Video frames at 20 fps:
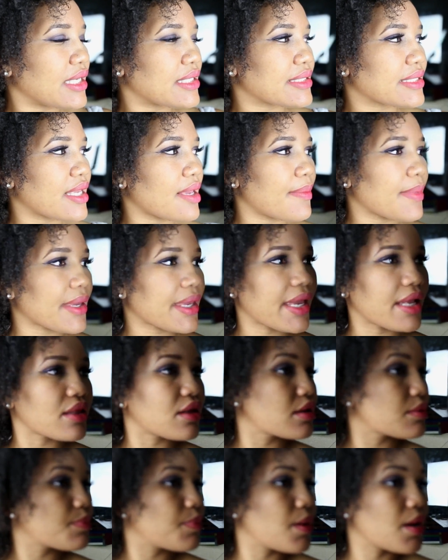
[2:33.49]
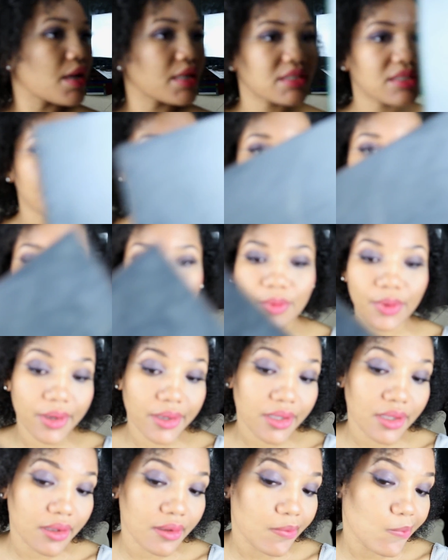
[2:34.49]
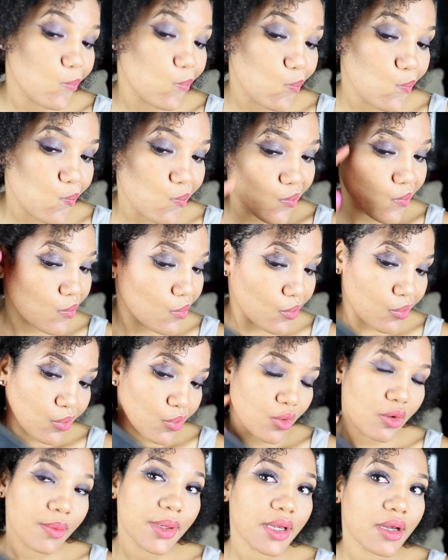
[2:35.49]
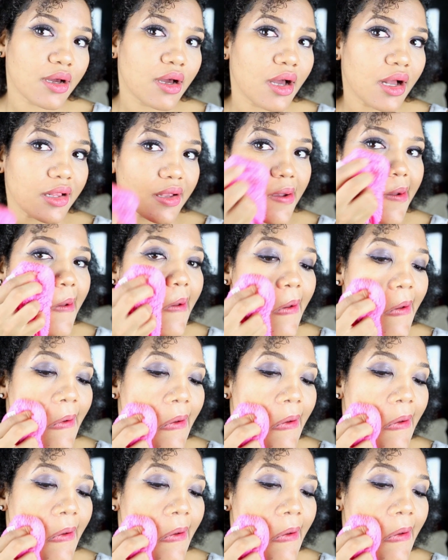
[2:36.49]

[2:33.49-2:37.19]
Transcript: This gimmick cannot possibly be working. Oh my god.